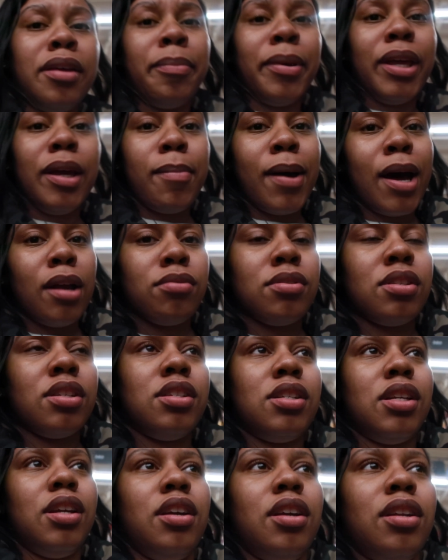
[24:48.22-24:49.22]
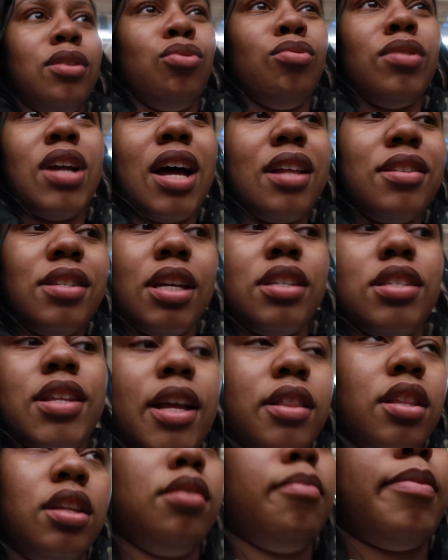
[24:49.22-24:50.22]
the big bottles of shit do not taste
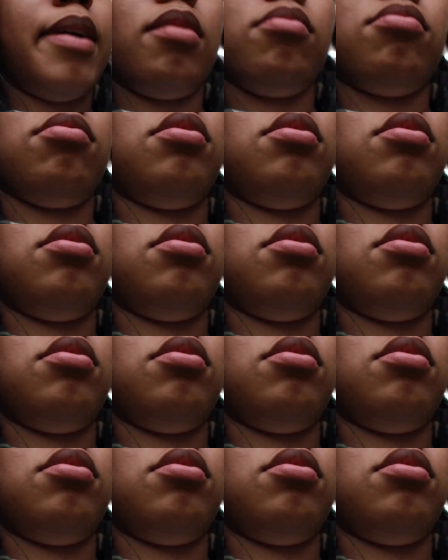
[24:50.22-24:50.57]
like the little bottles